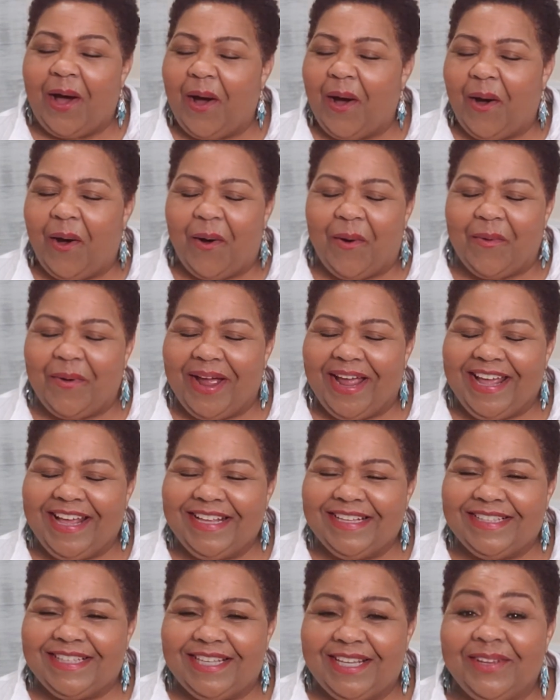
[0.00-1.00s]

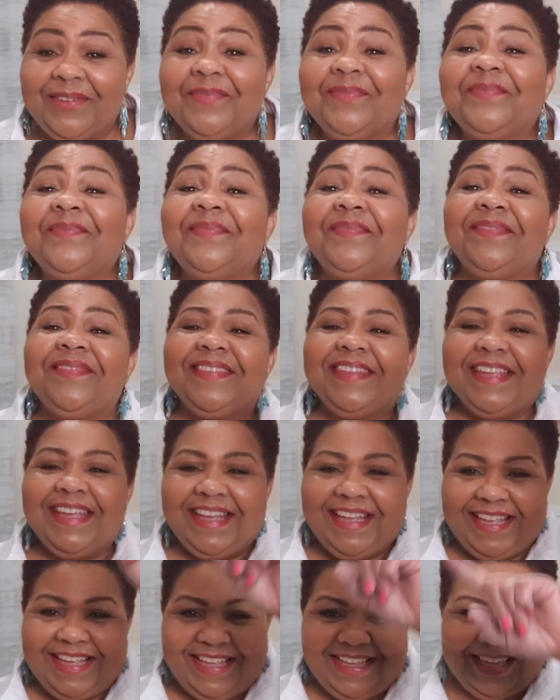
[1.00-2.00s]
Always
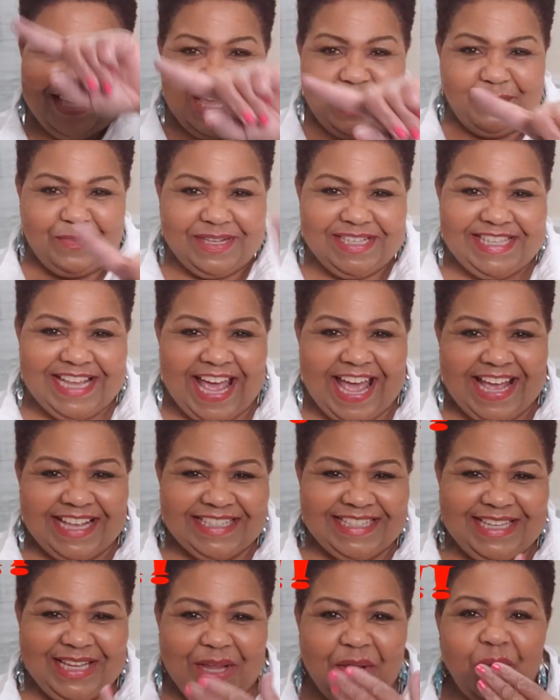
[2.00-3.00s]
keep it
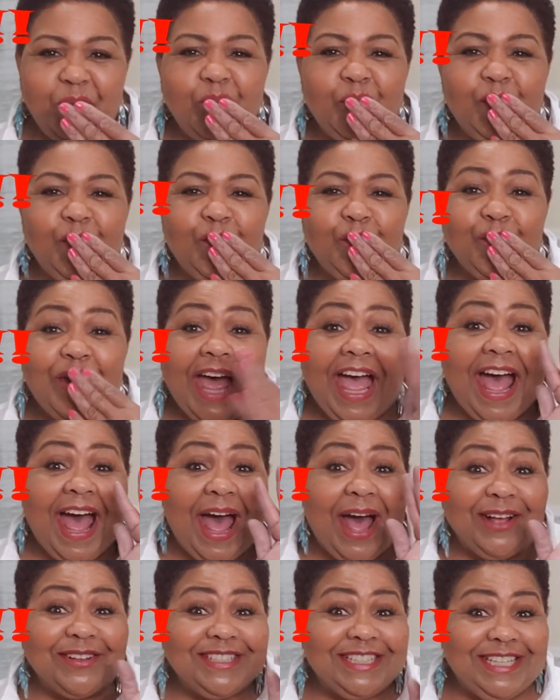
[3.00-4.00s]
sassy.
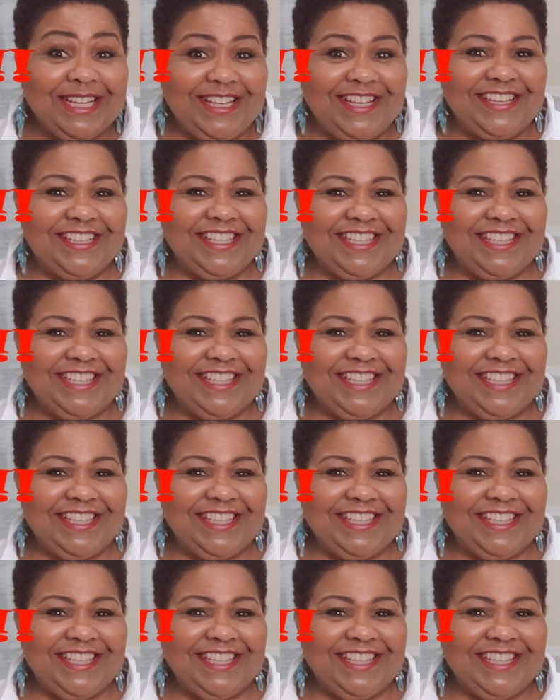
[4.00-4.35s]
I'll see you